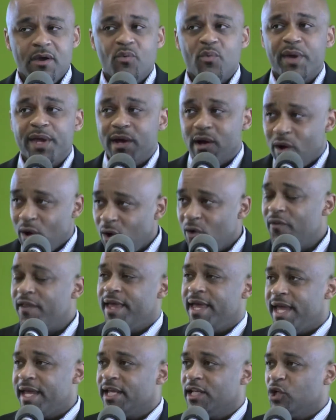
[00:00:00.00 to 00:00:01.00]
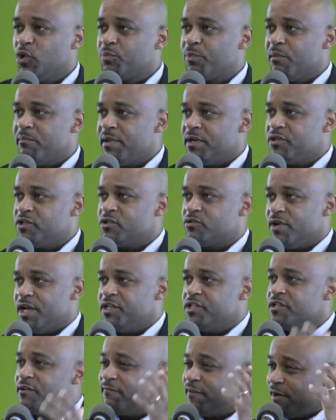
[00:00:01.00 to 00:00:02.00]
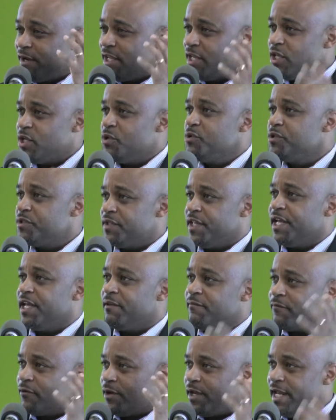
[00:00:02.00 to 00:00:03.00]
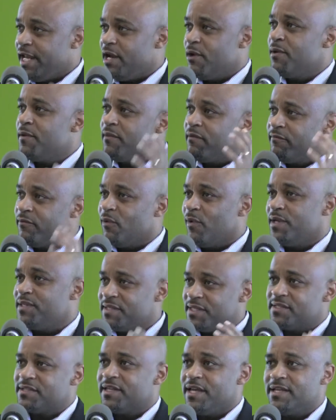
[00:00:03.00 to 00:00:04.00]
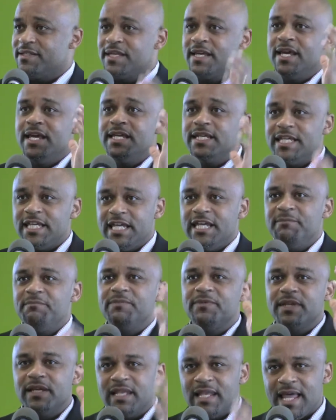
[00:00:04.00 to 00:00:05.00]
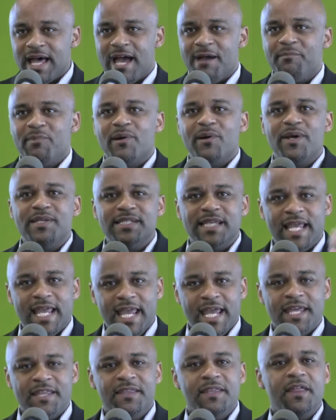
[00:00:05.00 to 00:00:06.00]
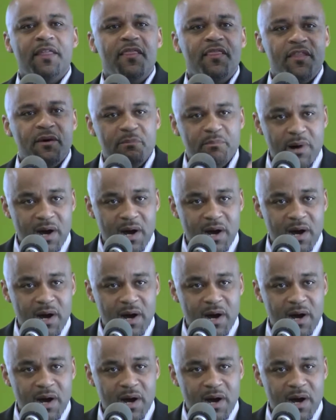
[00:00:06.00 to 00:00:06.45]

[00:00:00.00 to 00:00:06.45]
We owe the Hickenlooper administration a very huge thank you for hearing the voice that says, keep the libraries in the